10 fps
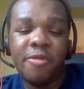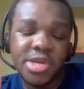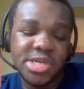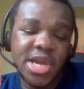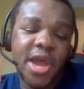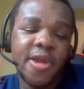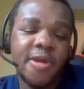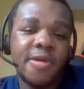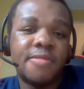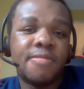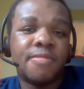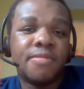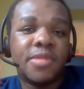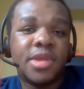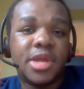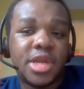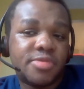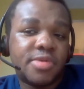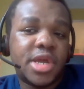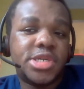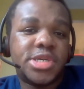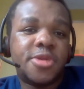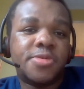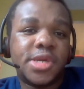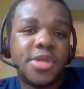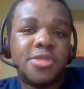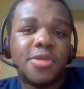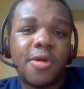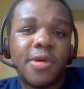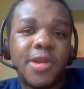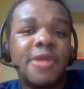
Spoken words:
I retired. And that's what I genuinely thought.